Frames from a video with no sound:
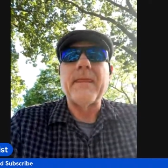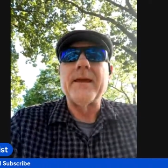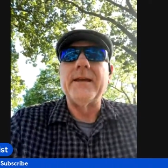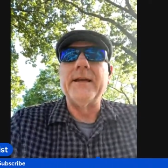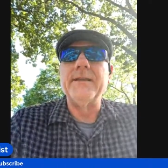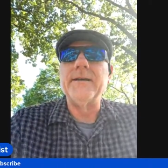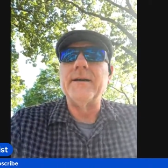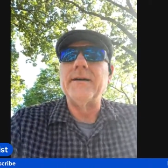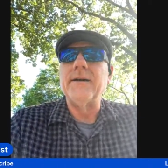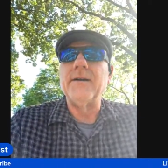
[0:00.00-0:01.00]
in
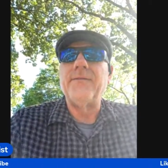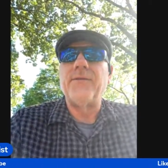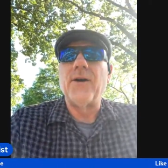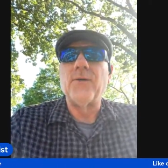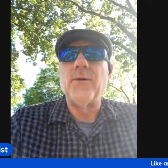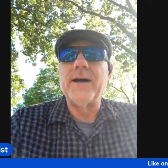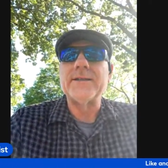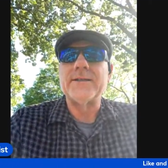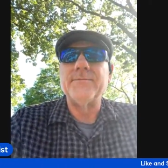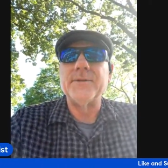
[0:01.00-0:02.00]
far
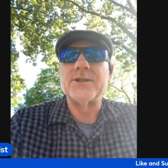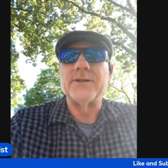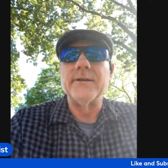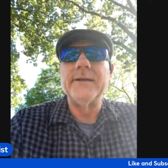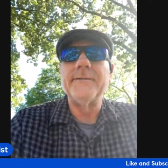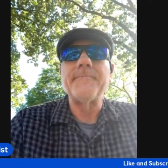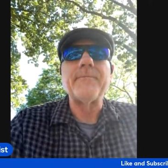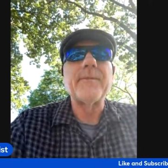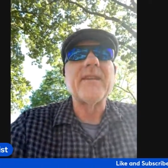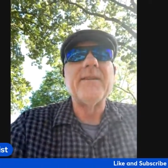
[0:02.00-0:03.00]
west Missouri.
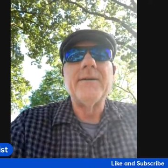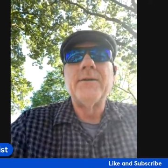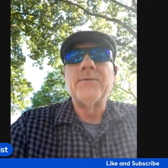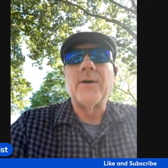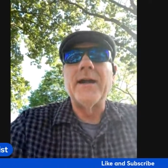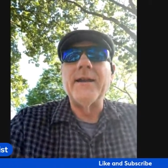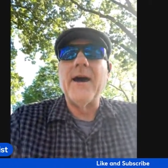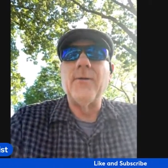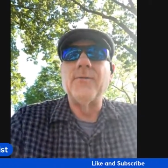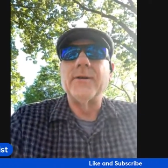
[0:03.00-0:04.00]
Right
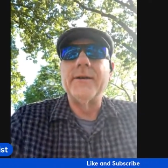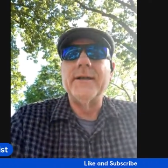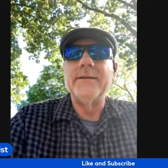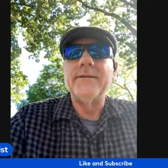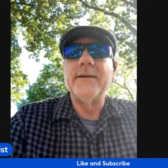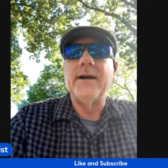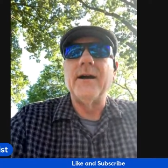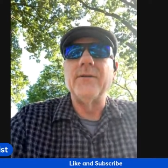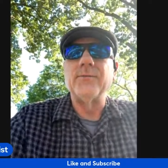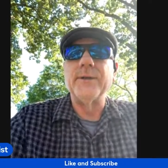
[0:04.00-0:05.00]
now, we're in
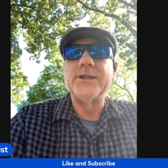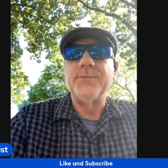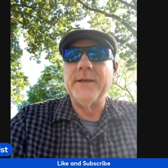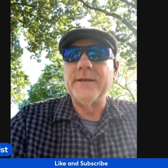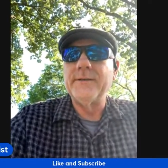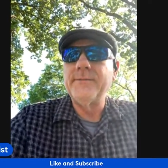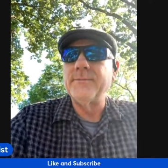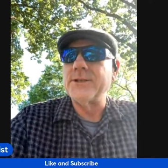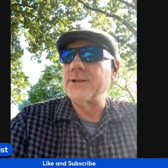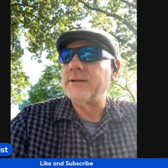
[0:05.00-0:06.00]
Richmond,
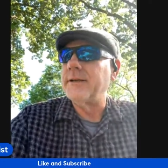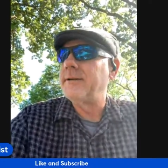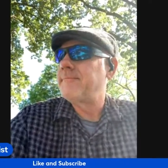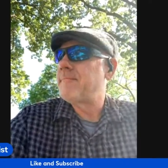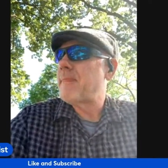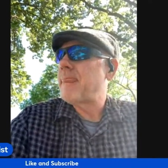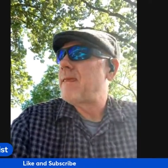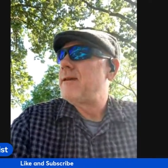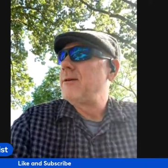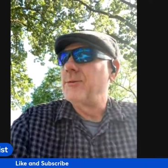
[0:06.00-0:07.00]
Missouri,
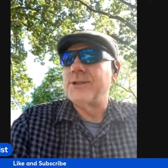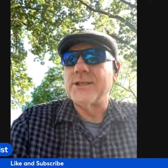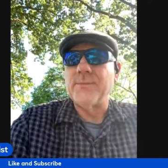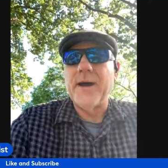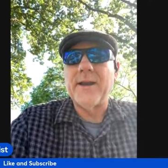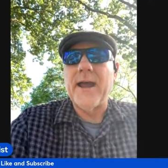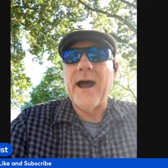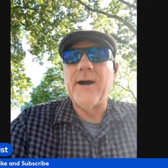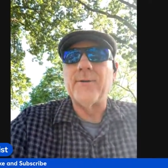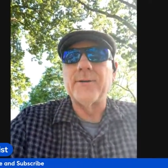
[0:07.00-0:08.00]
which is about an
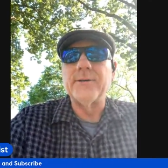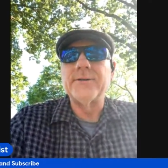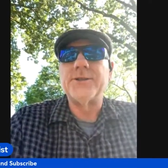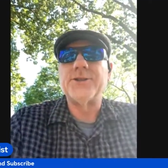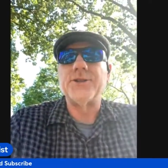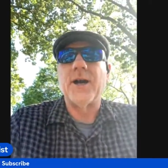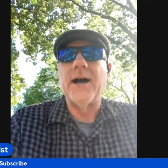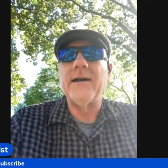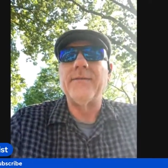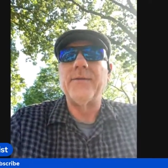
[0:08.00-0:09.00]
hour's
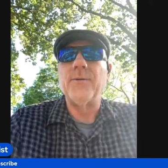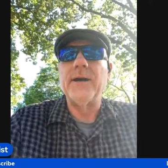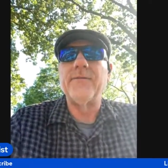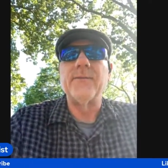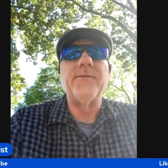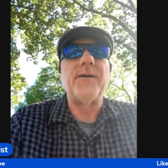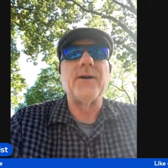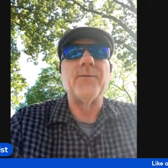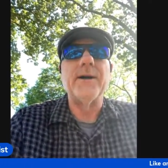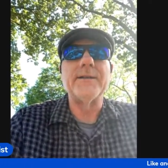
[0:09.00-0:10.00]
drive away from
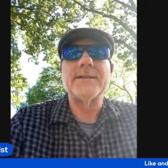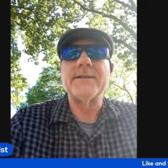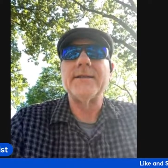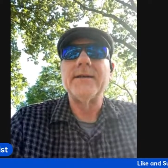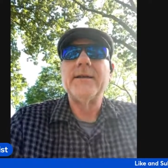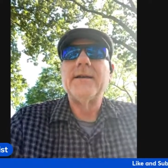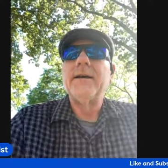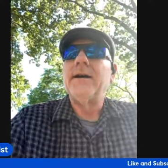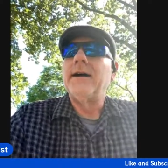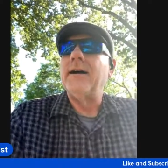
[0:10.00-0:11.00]
far west.
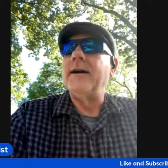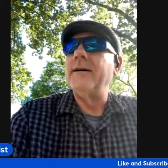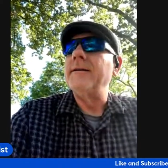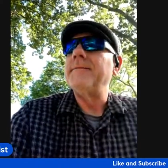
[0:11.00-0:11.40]
Uh,